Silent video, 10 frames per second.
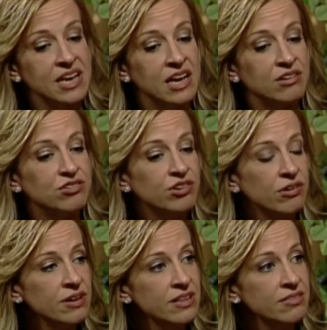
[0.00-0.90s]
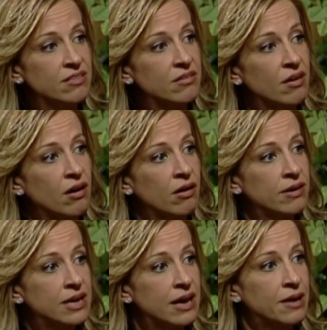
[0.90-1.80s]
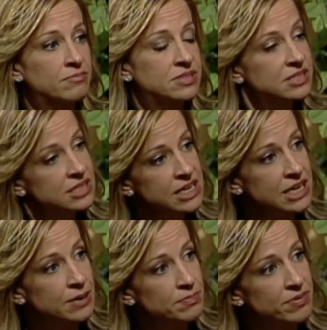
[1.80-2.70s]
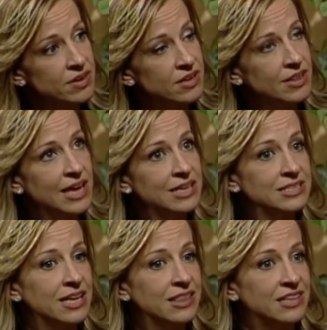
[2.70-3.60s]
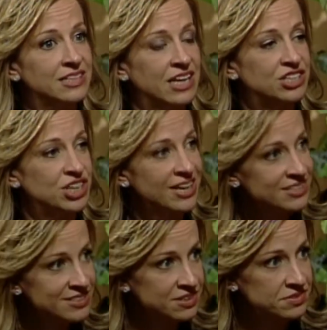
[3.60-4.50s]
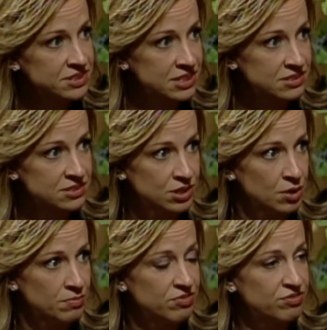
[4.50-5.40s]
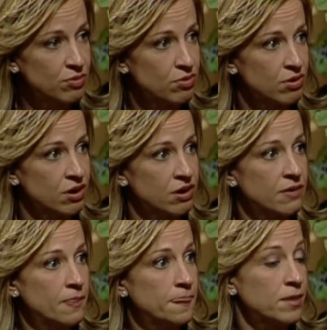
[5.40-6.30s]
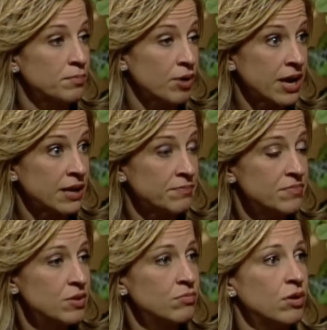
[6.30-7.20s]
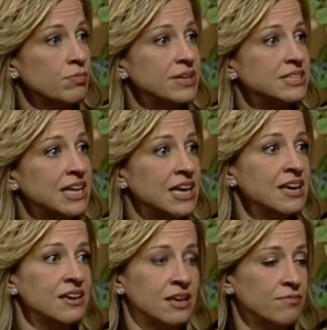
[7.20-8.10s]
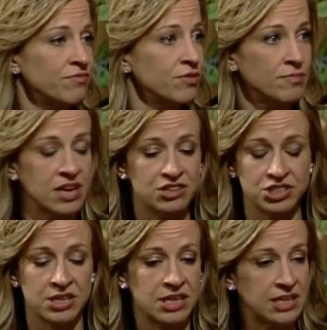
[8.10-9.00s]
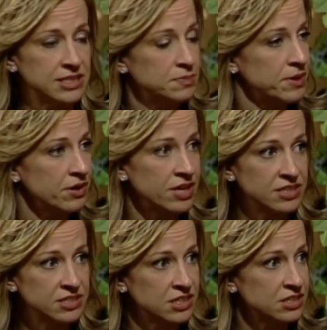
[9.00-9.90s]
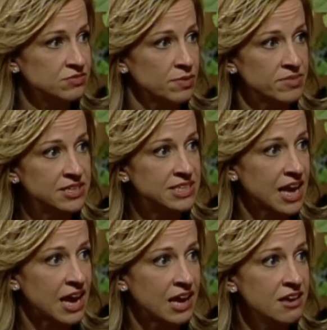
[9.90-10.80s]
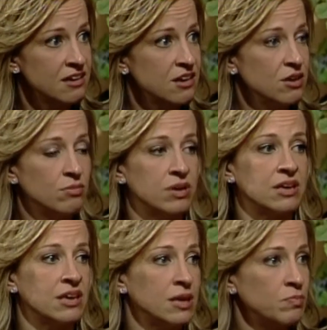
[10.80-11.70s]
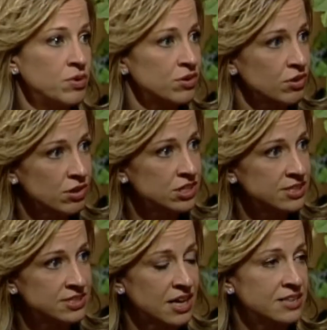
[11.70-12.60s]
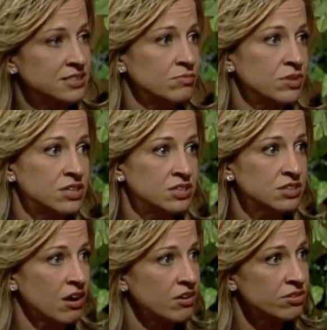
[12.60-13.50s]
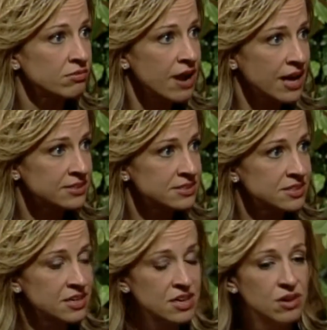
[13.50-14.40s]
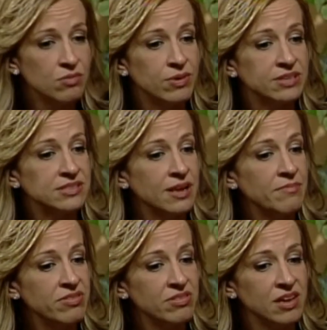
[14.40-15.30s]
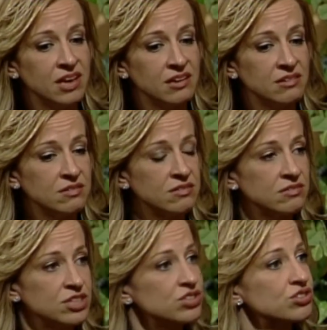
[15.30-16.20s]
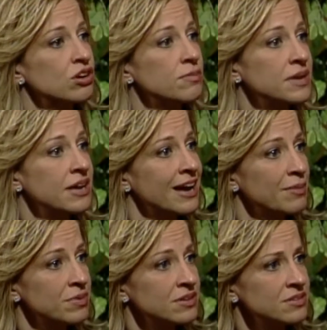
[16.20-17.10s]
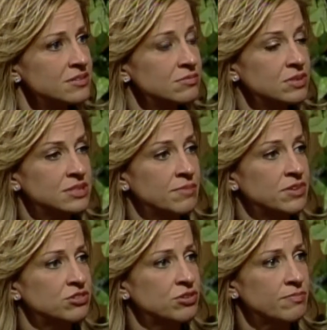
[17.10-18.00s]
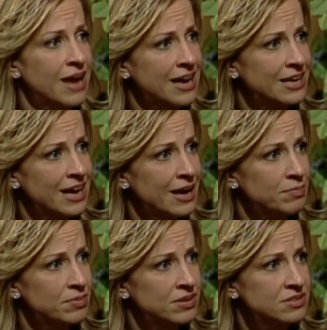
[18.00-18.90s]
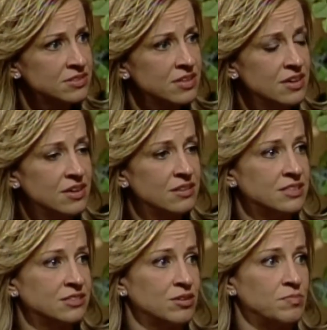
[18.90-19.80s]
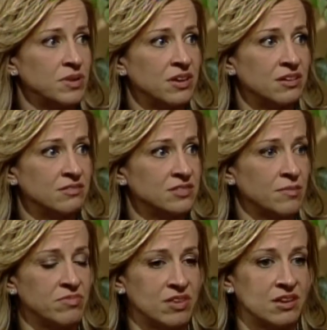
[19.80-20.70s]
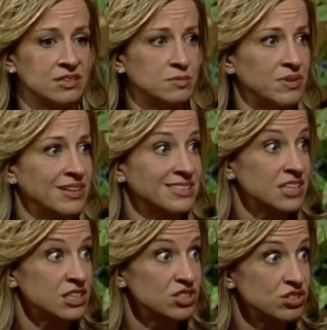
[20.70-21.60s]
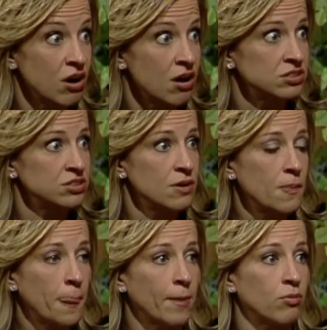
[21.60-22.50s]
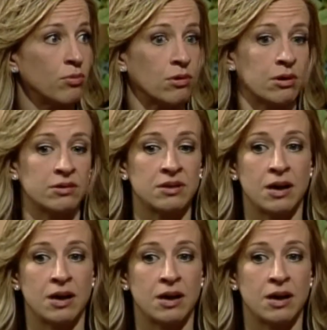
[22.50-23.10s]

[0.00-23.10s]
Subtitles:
And during REM sleep, that is like the digestive system for the brain, where we take information and experiences from the day, we keep what nourishes us, and we discard the rest. When something disturbing happens, when something traumatic happens, this could be something as big as an assault or